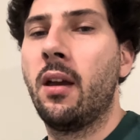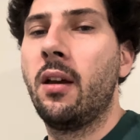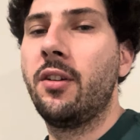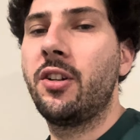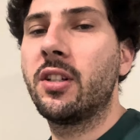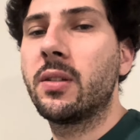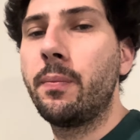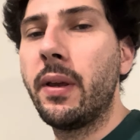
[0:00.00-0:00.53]

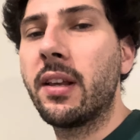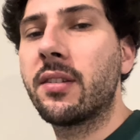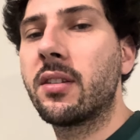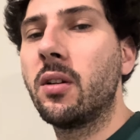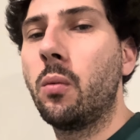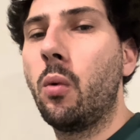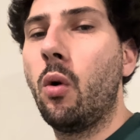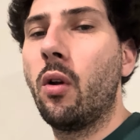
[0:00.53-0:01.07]
Just mix the
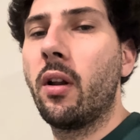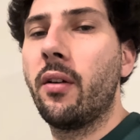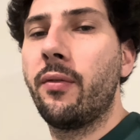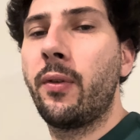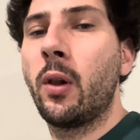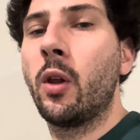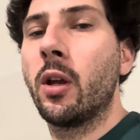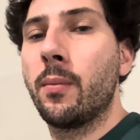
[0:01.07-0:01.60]
water
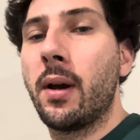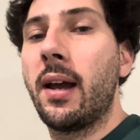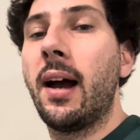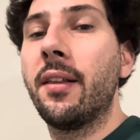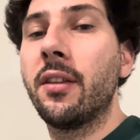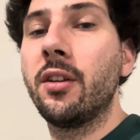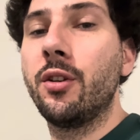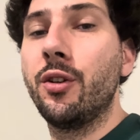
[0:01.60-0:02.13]
following my
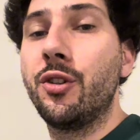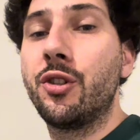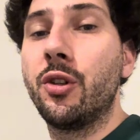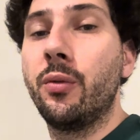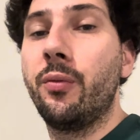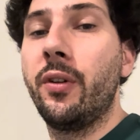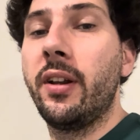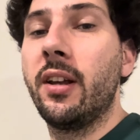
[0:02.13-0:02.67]
other
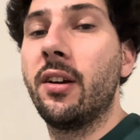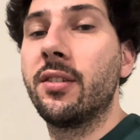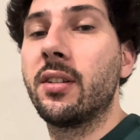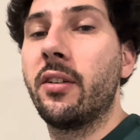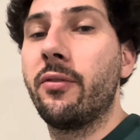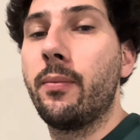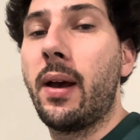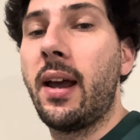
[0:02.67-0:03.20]
YouTube videos
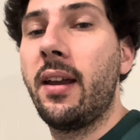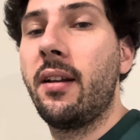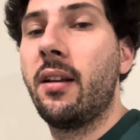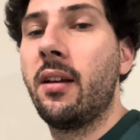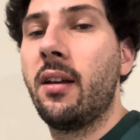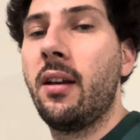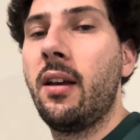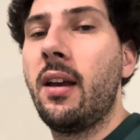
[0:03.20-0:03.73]
I've made
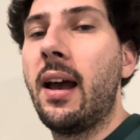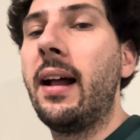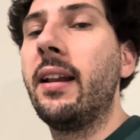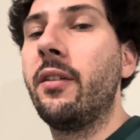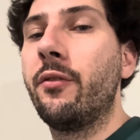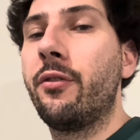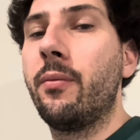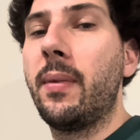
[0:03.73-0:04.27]
and
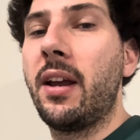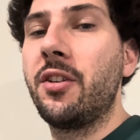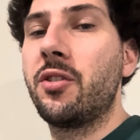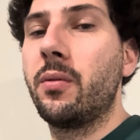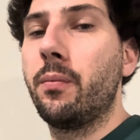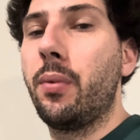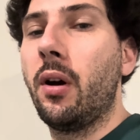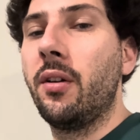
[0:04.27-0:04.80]

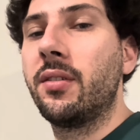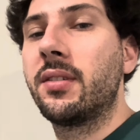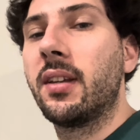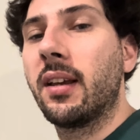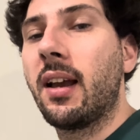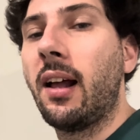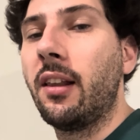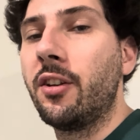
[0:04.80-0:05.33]
information posts
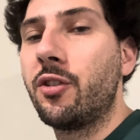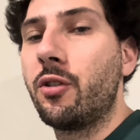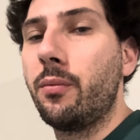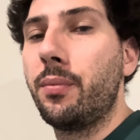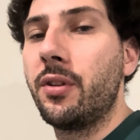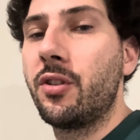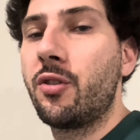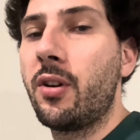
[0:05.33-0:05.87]
at Colour Shrimp
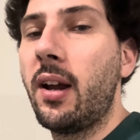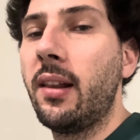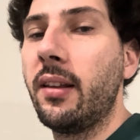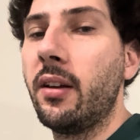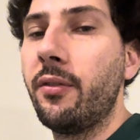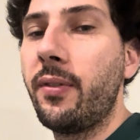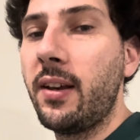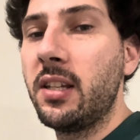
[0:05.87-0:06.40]

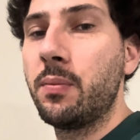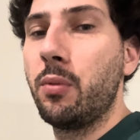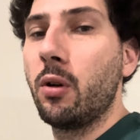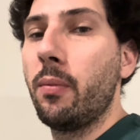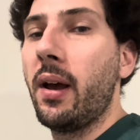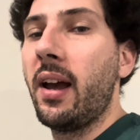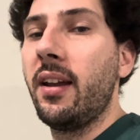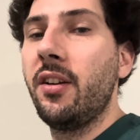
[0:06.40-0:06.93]
Australia Facebook
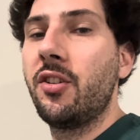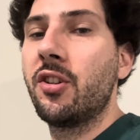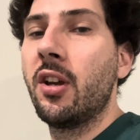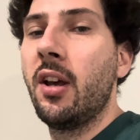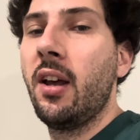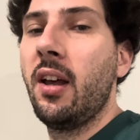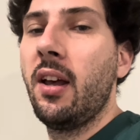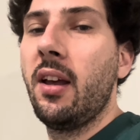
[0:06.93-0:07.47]
page.
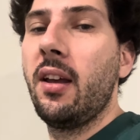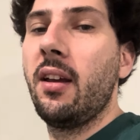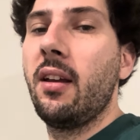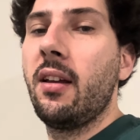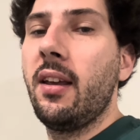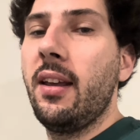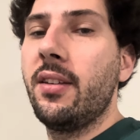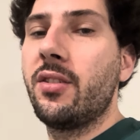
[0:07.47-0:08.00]

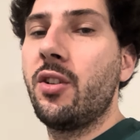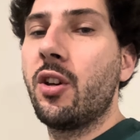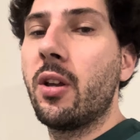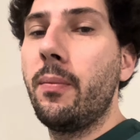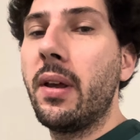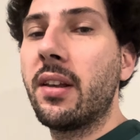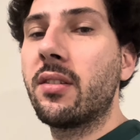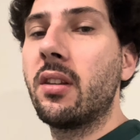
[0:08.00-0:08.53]
Is you can
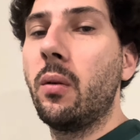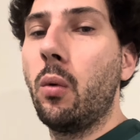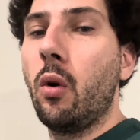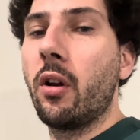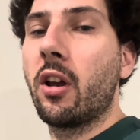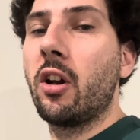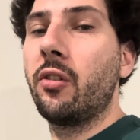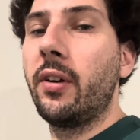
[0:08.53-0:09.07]
mix the water
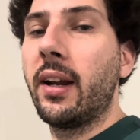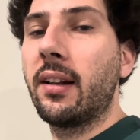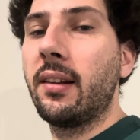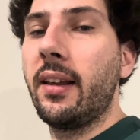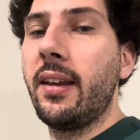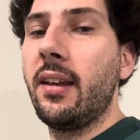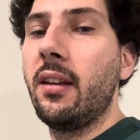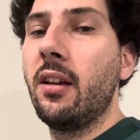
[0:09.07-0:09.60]

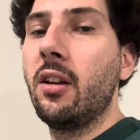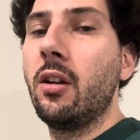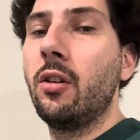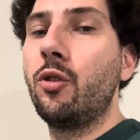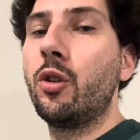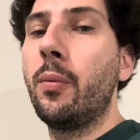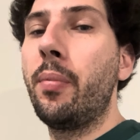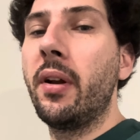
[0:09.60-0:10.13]
correctly,
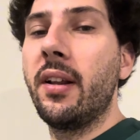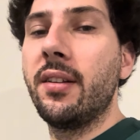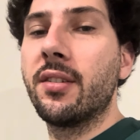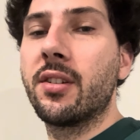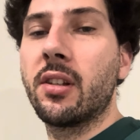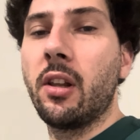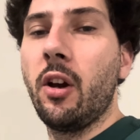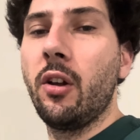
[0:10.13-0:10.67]
drip it in
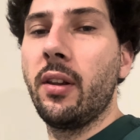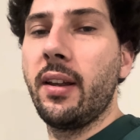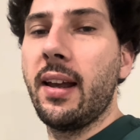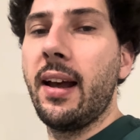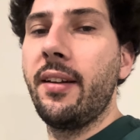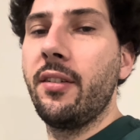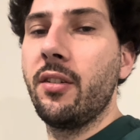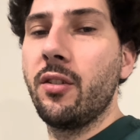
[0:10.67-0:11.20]
slowly,
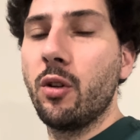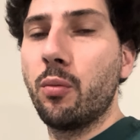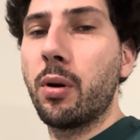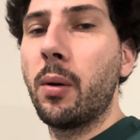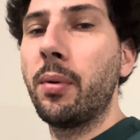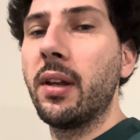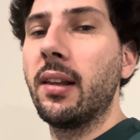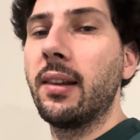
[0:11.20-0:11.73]
and you'll
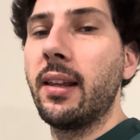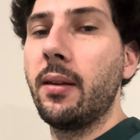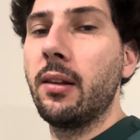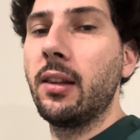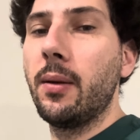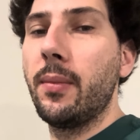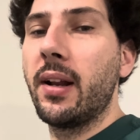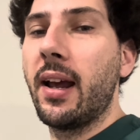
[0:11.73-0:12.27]
probably
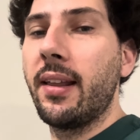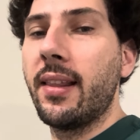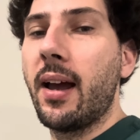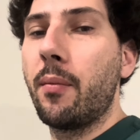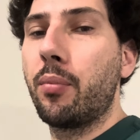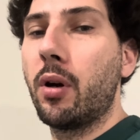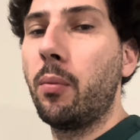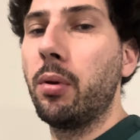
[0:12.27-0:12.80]
eliminate
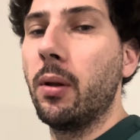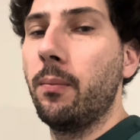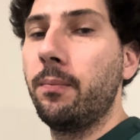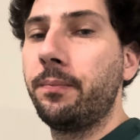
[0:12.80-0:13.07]
that problem.